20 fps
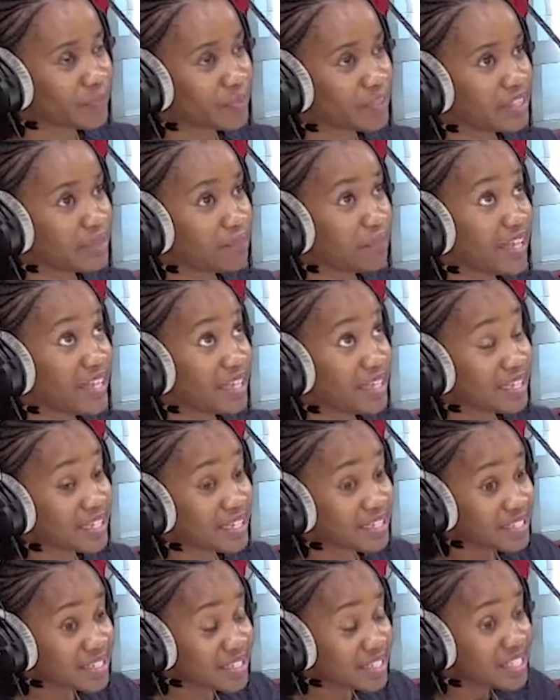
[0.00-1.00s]
My
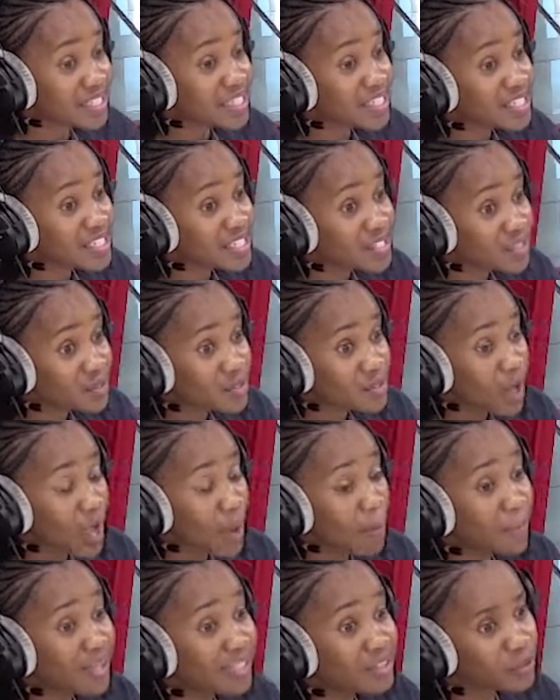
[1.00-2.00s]
youngest is
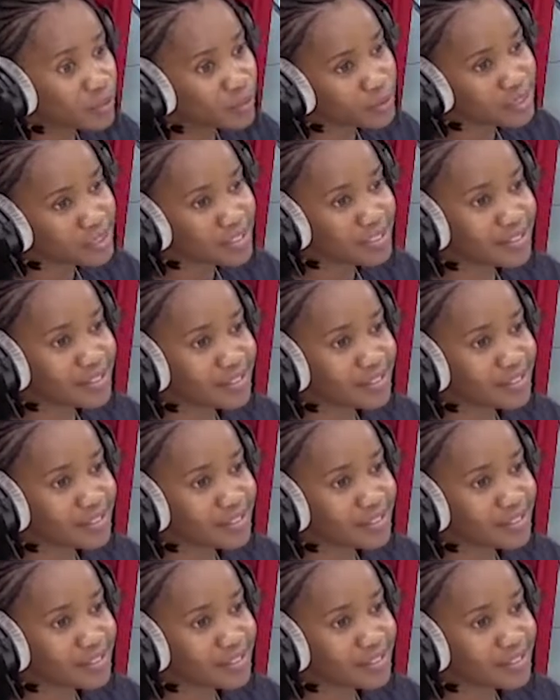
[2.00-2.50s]
a month old.